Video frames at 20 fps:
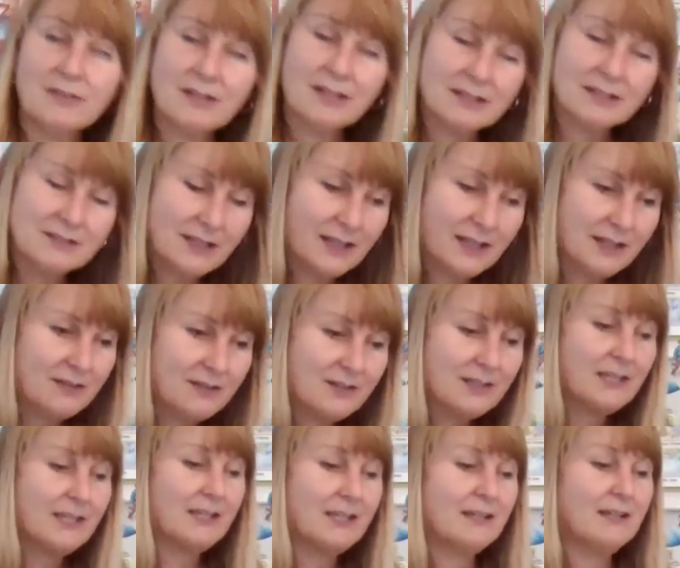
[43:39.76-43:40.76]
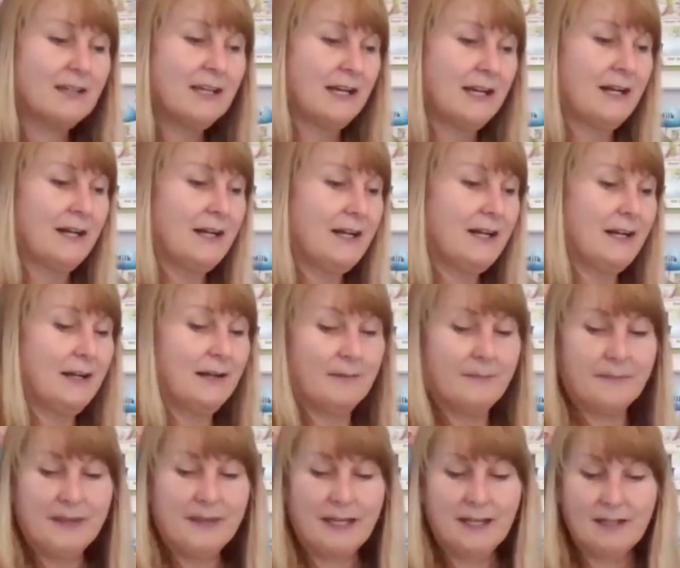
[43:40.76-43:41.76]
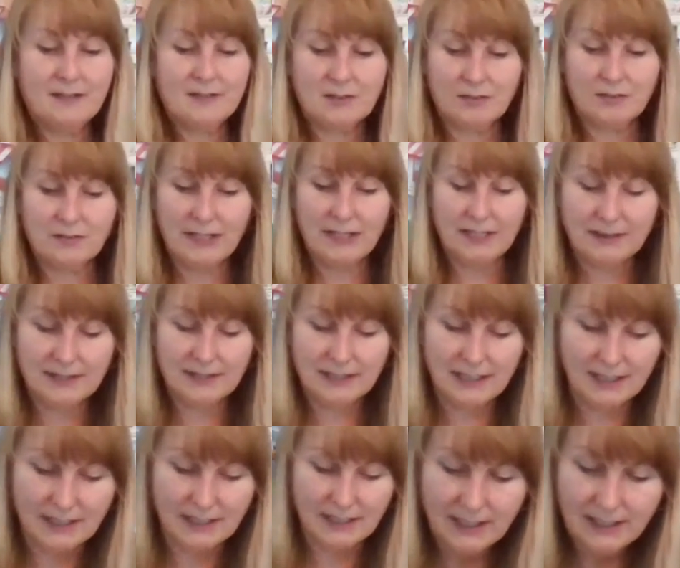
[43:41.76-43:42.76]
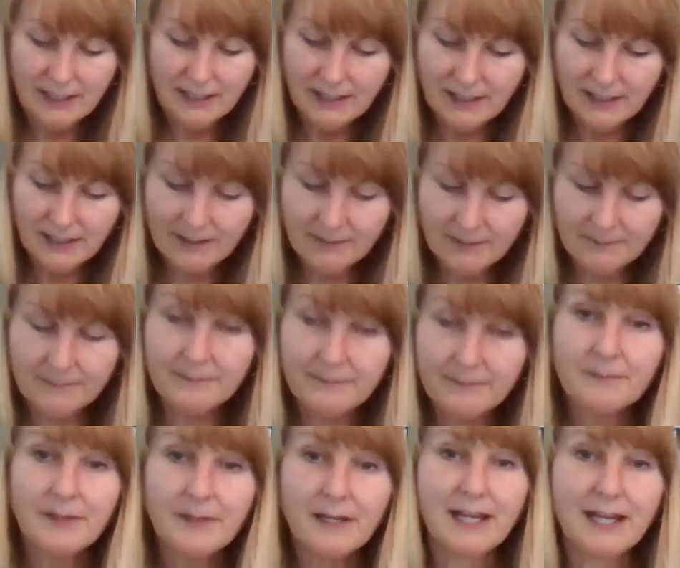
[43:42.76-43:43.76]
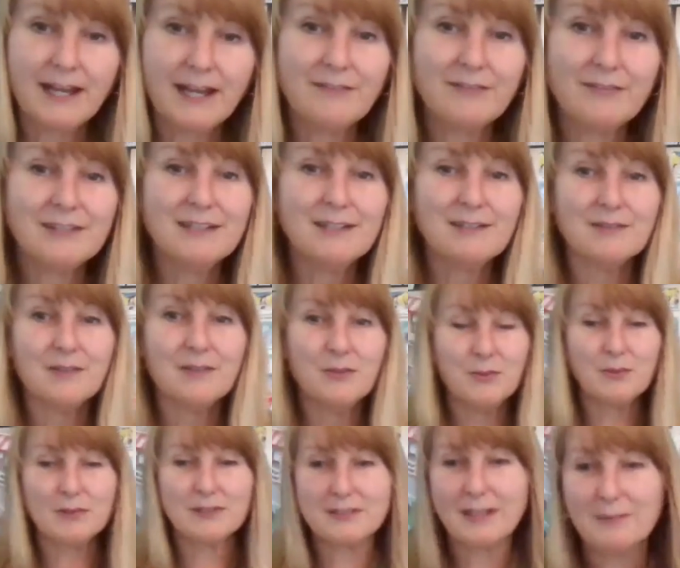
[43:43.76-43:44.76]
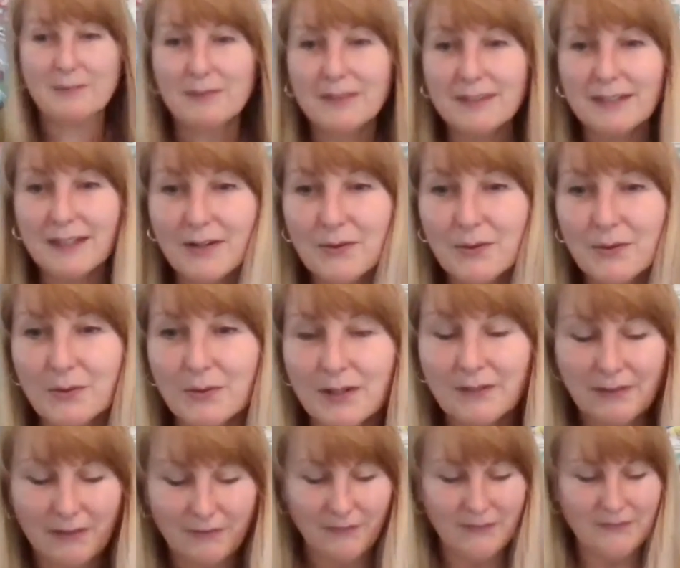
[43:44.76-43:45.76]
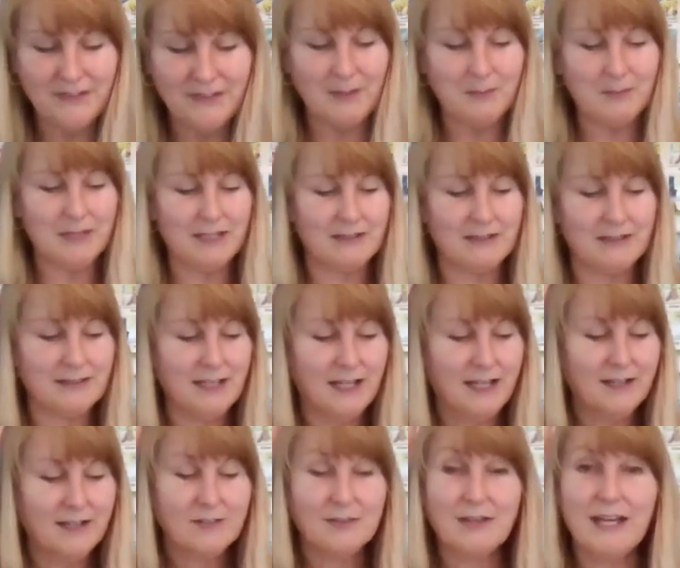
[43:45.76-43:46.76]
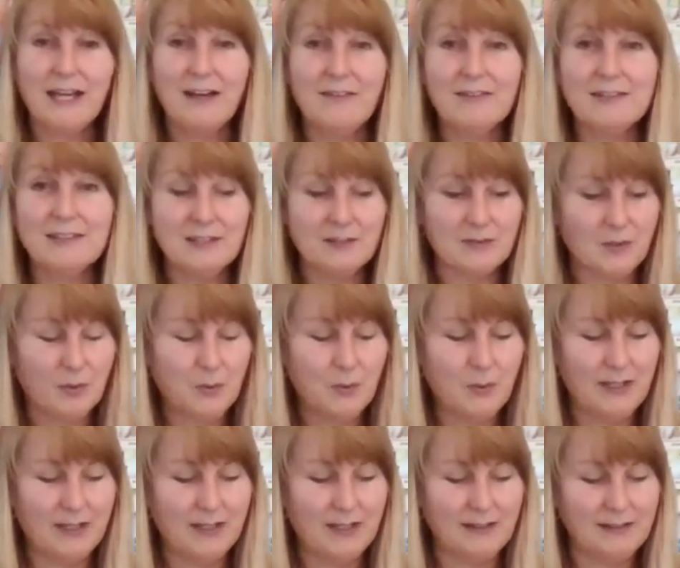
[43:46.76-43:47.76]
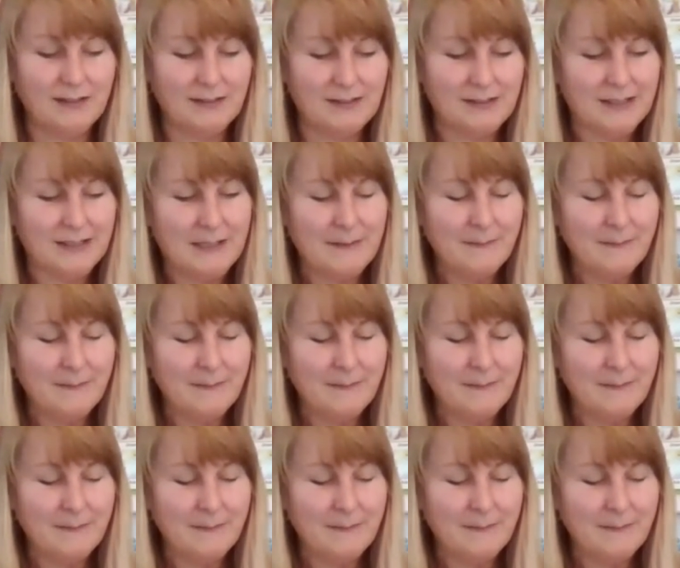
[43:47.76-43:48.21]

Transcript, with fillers: ever get together again um, that is a great thing. Um, I have a little, what time is it? Oh, we have 15 minutes. So I have a little quiz.